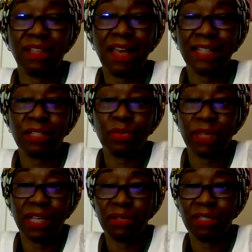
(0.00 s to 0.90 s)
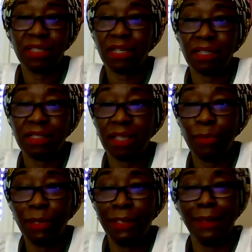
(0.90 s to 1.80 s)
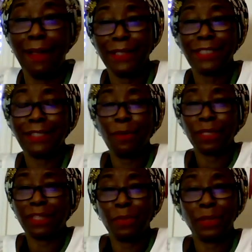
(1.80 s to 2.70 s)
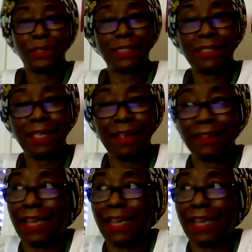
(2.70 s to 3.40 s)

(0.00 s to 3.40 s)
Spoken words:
actors would get on stage and say say what they want to say.